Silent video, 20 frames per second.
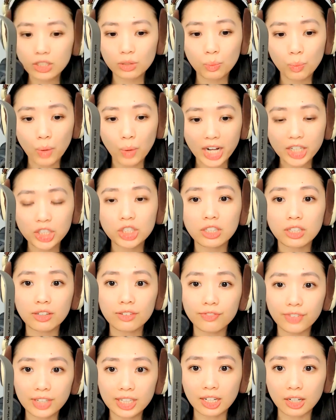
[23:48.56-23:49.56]
to watch their
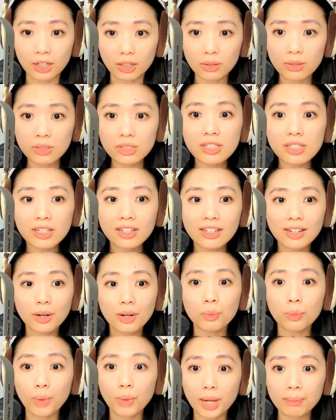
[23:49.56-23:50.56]
videos
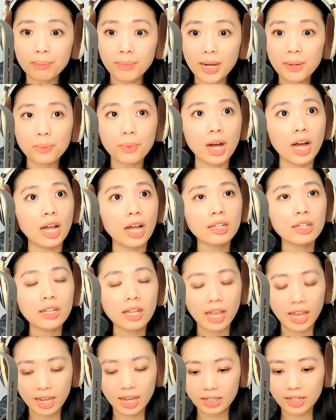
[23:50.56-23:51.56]
one by one
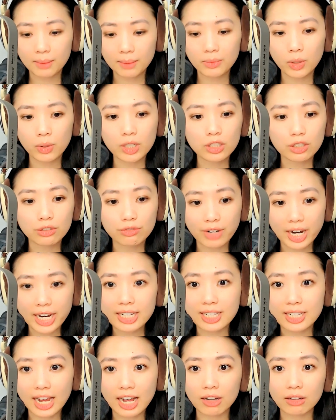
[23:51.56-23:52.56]
and I'm going to
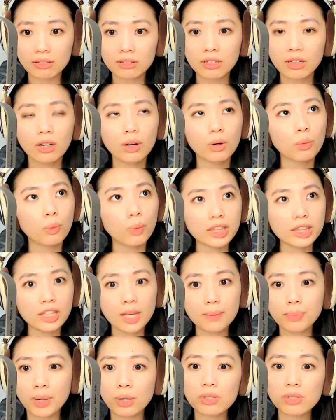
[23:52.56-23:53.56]
write down what
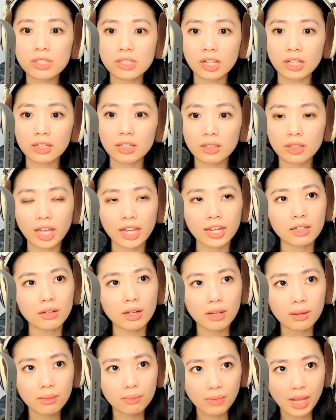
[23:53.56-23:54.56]
they posted, like,
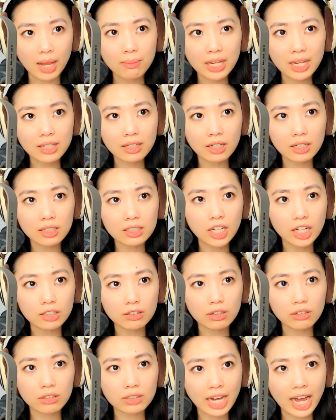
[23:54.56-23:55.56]
and make a
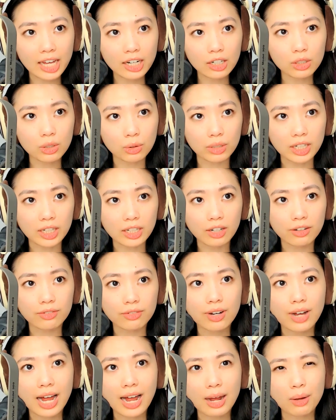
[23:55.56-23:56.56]
general category of
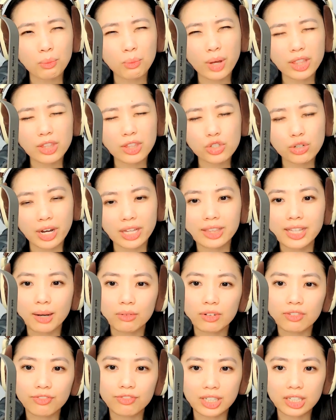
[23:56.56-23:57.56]
what trend that
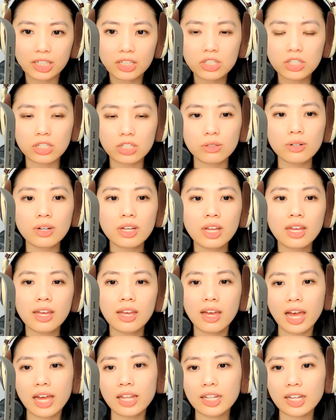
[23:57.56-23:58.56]
would fit into.
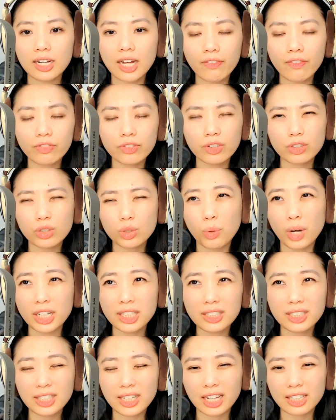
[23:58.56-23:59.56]
And then after
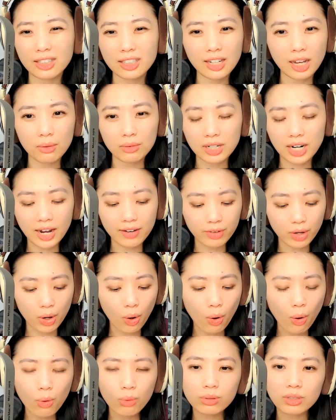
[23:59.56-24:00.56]
20, I think I would have a
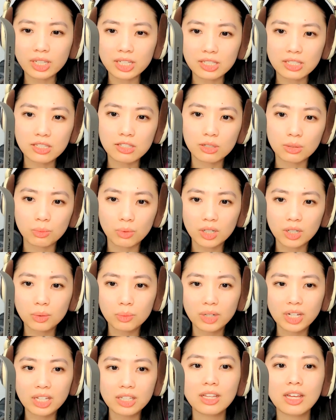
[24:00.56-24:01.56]
whole list to work
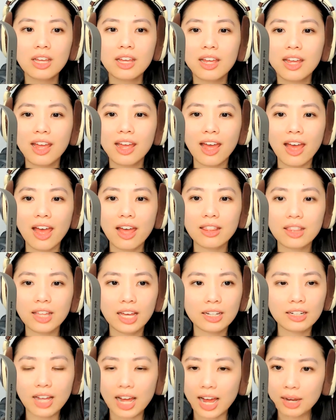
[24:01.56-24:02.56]
with. Yeah. And
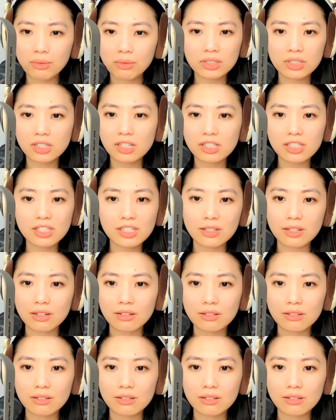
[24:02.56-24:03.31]
then I would just